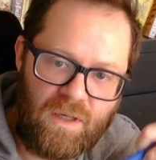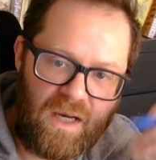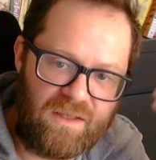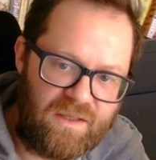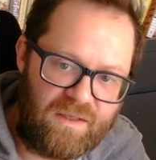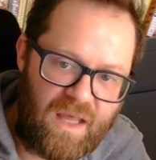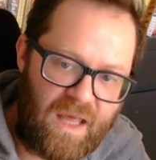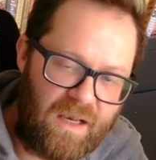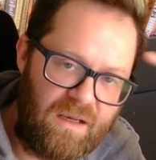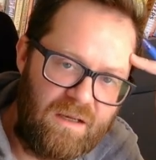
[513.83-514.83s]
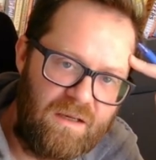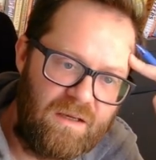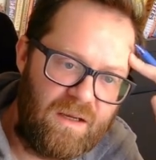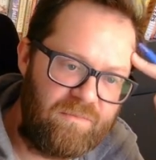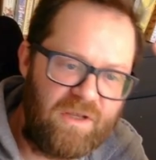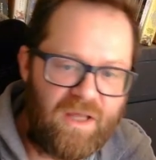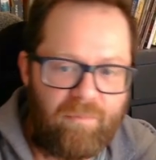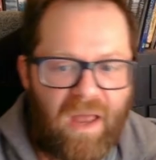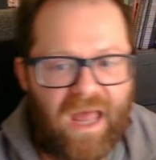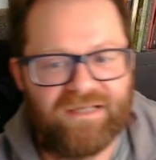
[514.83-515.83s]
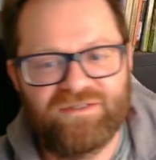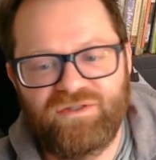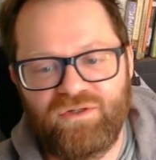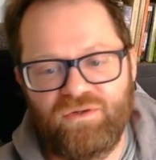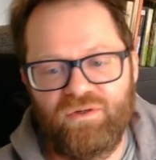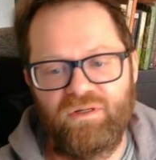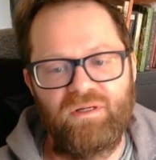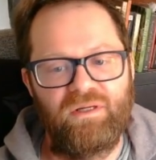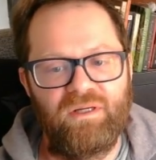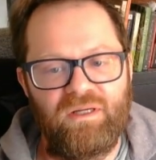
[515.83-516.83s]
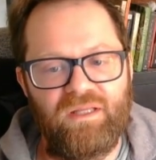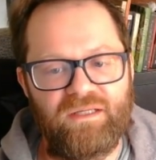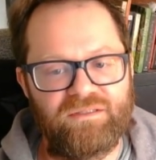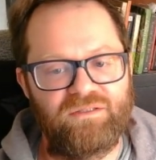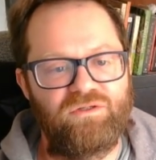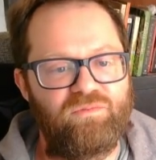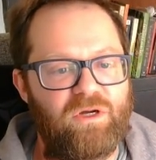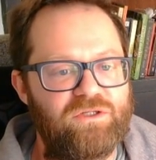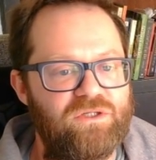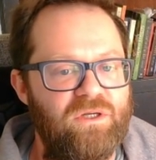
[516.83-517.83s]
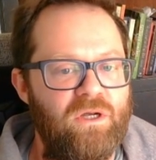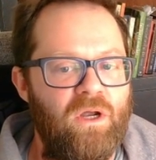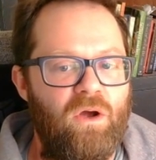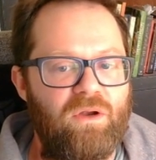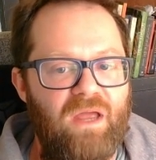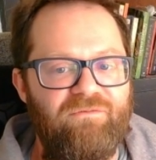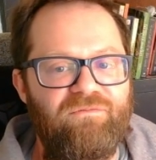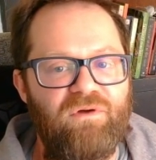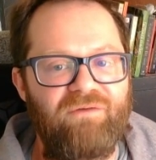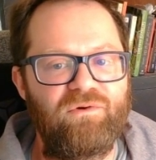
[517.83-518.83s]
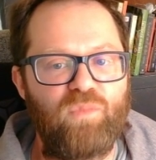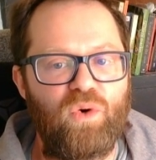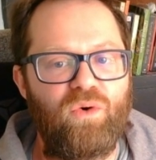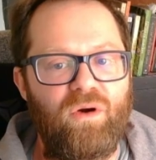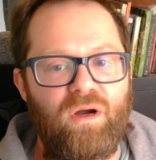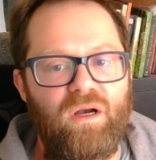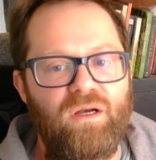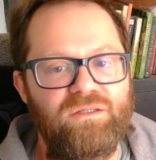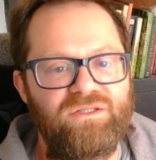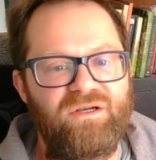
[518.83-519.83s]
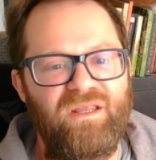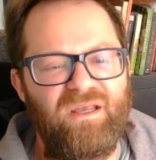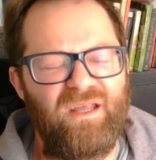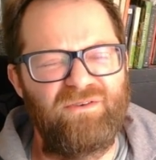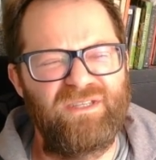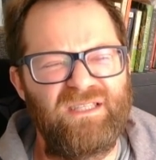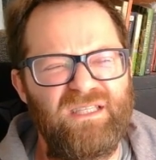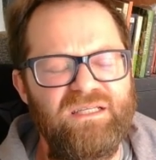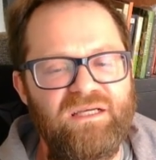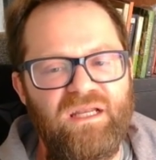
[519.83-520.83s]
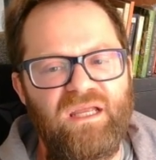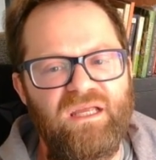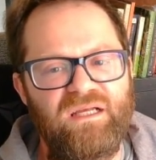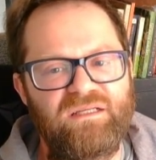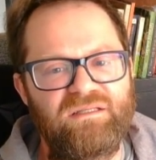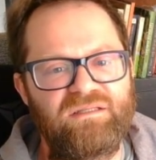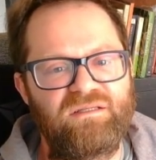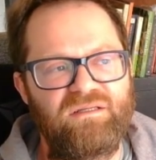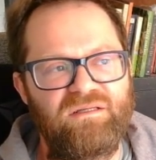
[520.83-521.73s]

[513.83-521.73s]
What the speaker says: And then that, I'm thinking like past due. That doesn't do much. Okay, forevermore. Is there anything in there with stealing a kiss?